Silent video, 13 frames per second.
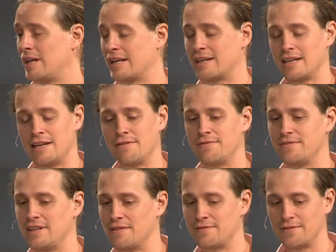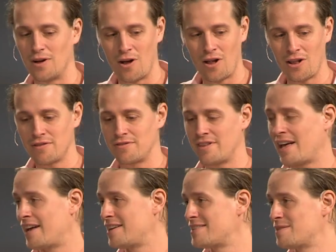Like, if all of
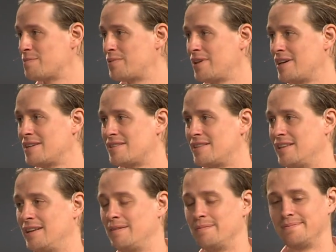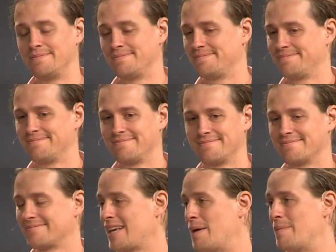that is in place, then
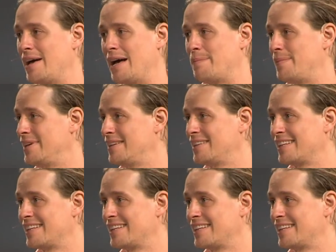I'm happy.